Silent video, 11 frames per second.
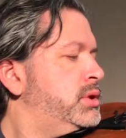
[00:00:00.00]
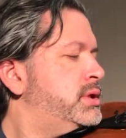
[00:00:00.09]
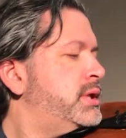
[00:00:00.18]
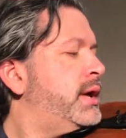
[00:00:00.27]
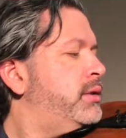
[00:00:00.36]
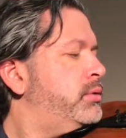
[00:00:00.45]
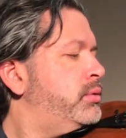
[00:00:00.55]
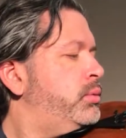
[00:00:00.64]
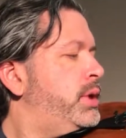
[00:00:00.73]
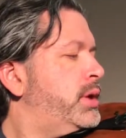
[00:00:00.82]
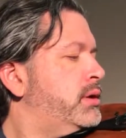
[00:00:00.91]
Down,
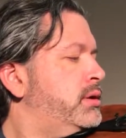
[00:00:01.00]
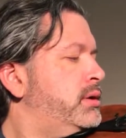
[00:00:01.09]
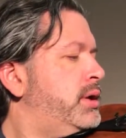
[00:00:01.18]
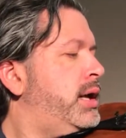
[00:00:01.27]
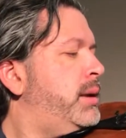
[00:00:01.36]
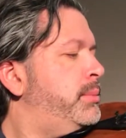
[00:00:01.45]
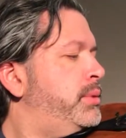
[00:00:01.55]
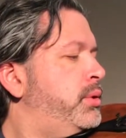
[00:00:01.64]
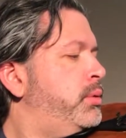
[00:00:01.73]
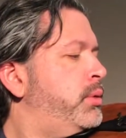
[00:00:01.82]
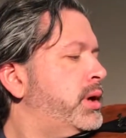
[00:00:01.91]
wiggle, up,
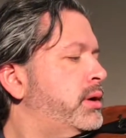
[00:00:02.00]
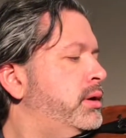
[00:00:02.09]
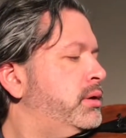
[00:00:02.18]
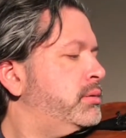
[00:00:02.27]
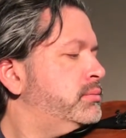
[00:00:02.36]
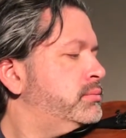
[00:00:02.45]
wiggle.